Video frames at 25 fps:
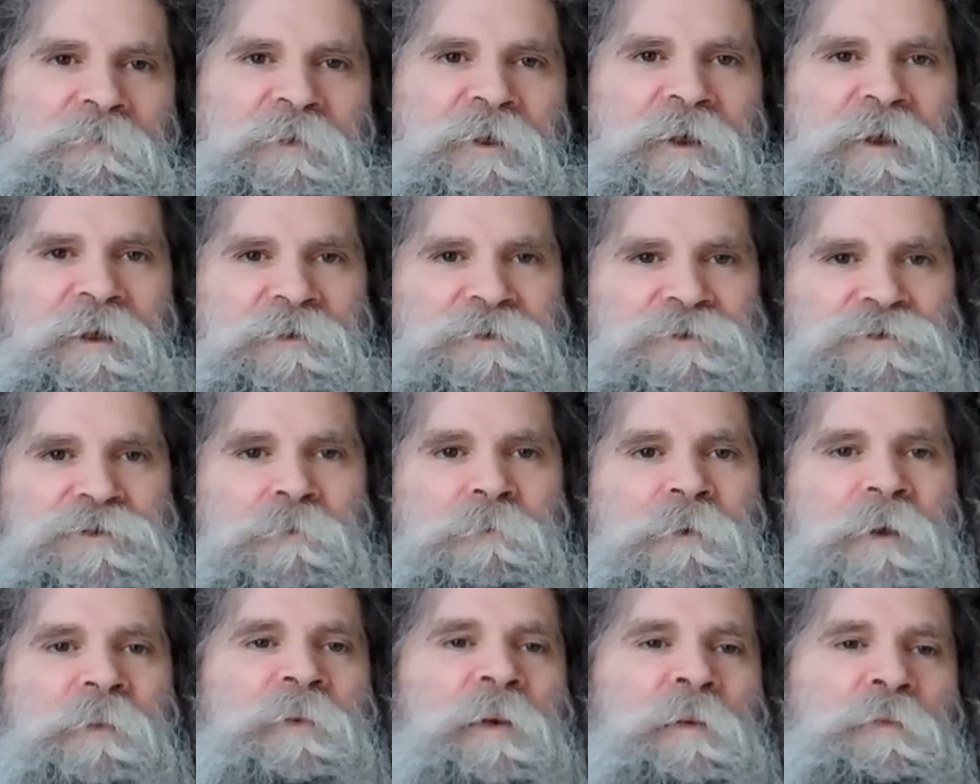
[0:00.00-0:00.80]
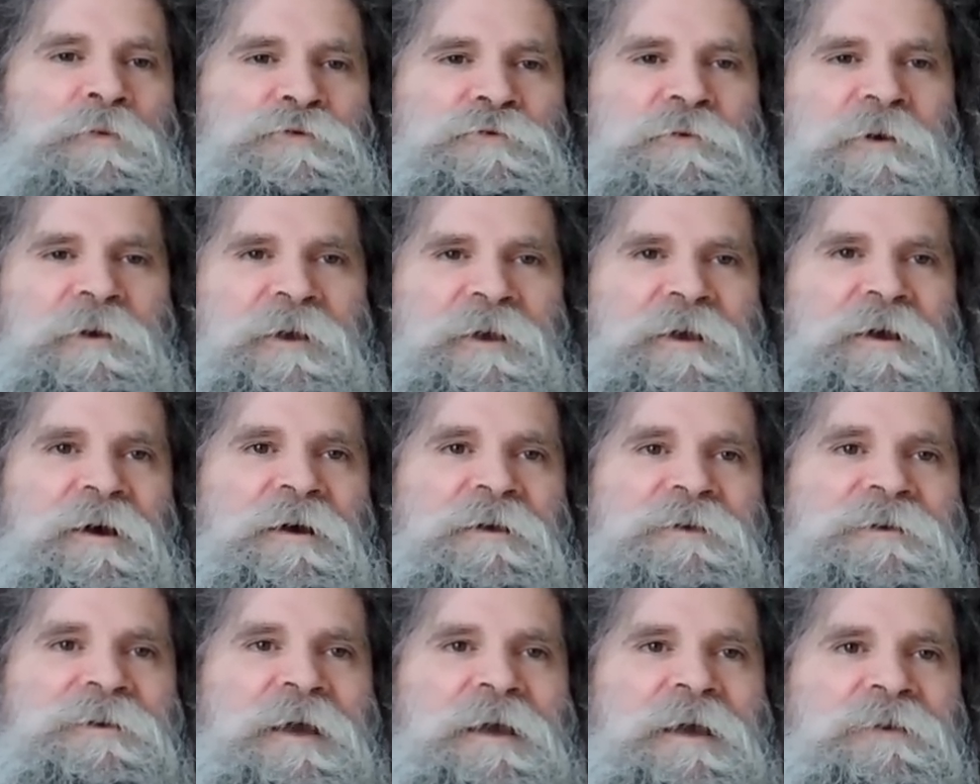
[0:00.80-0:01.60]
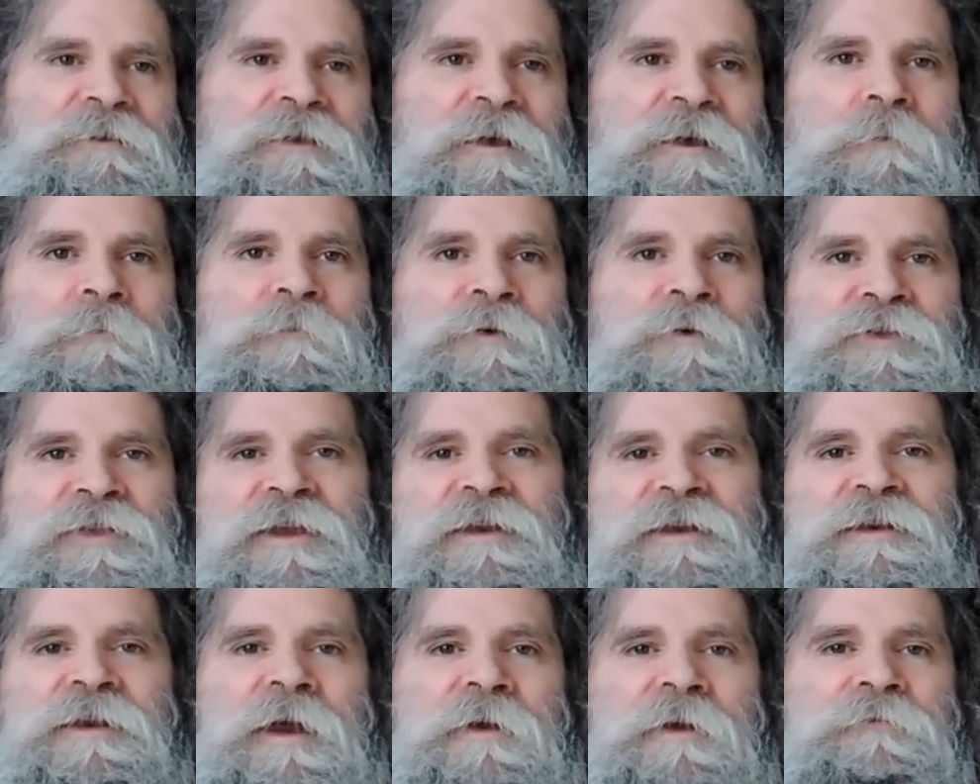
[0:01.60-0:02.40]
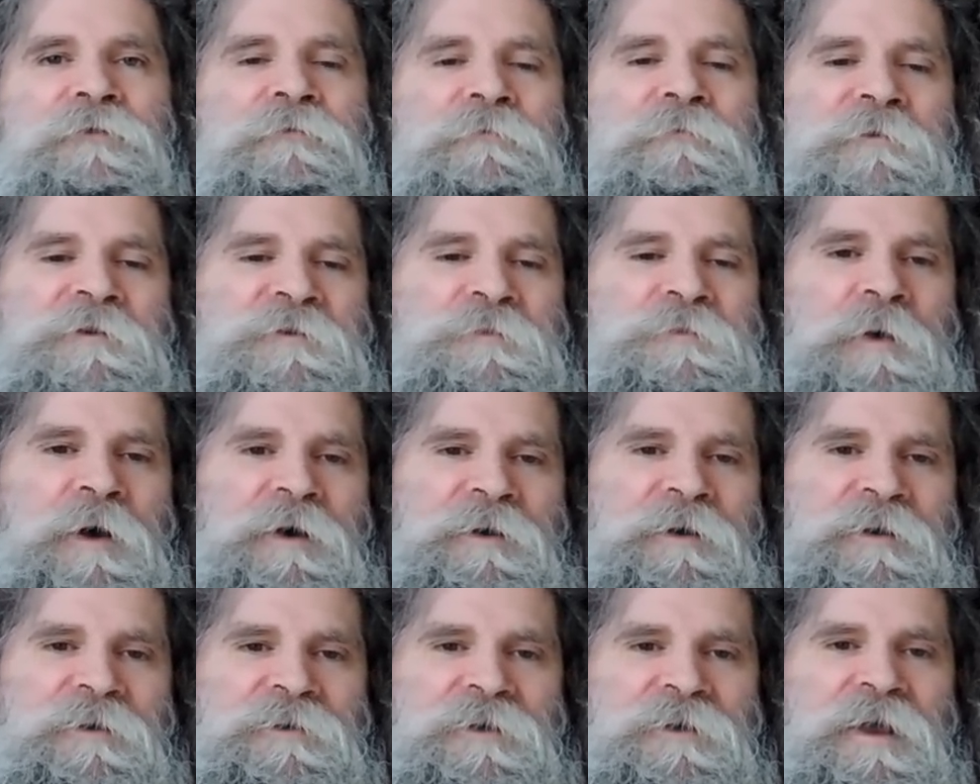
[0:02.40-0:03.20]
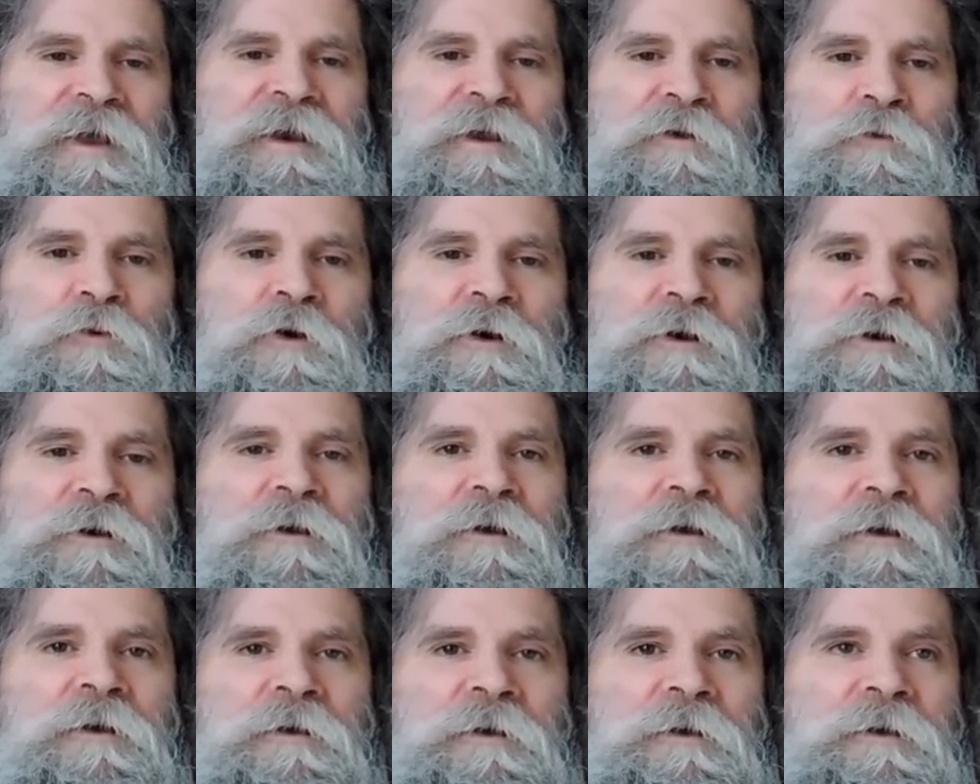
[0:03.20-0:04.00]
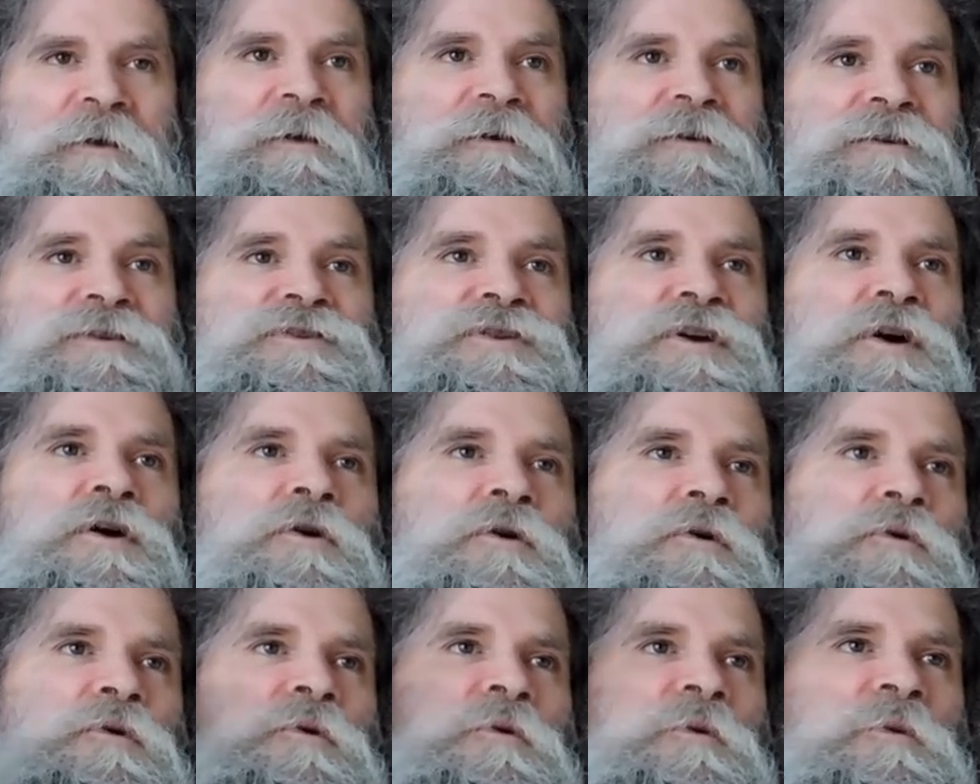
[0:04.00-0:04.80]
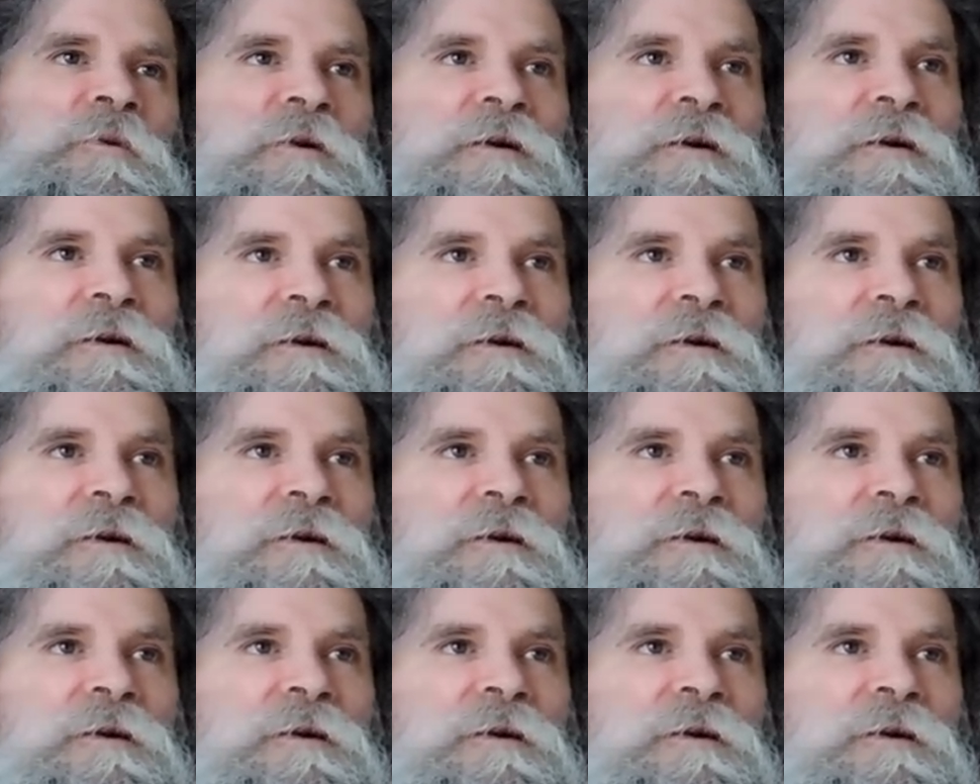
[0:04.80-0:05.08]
they had so many people trying to contact them, but they never responded to anyone. So